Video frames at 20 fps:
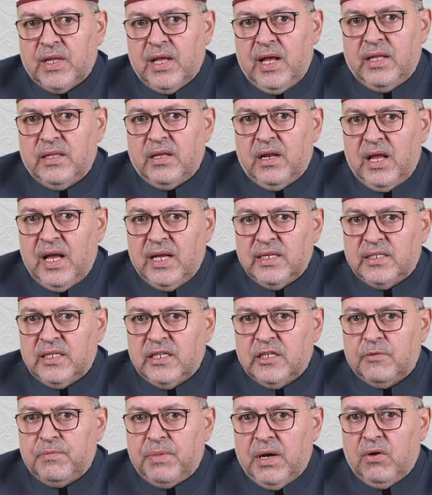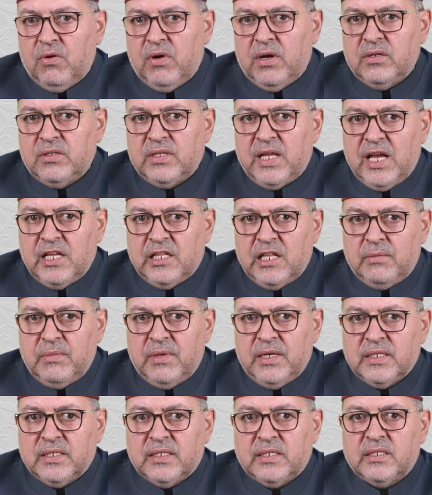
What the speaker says: analyzing power dynamics,